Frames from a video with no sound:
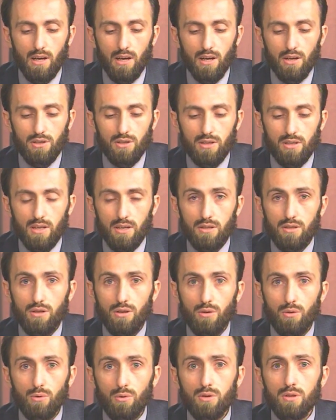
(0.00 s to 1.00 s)
She says she
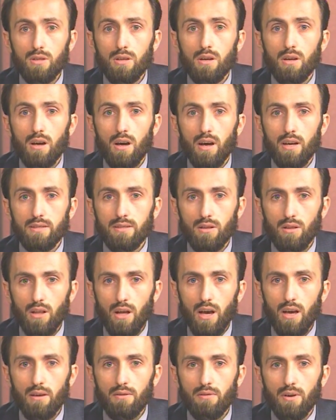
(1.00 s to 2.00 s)
looked as
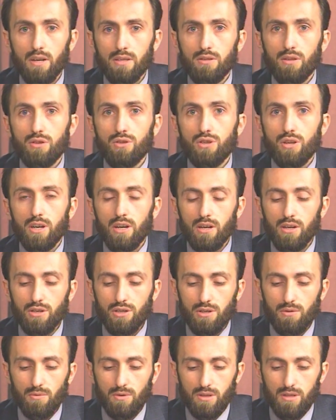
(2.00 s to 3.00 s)
alive as the chair
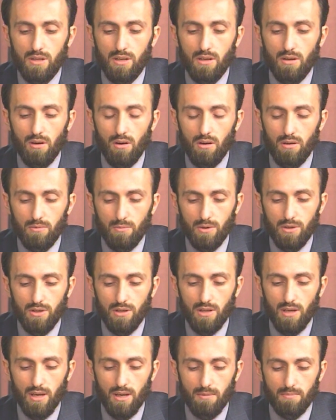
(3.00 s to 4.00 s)
she was sitting on when she
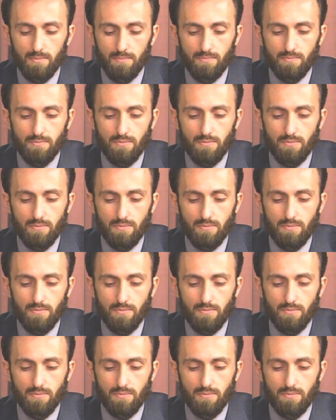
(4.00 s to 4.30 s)
came,